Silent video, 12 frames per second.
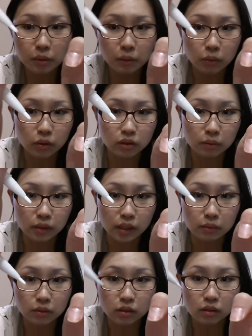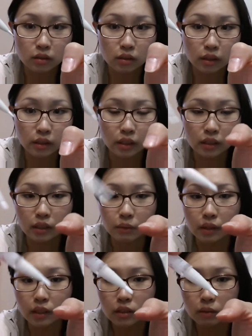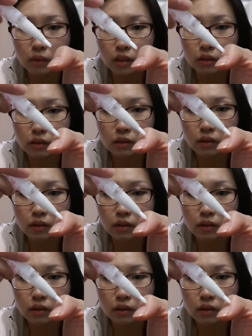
bit more sometimes. Okay, now I get something.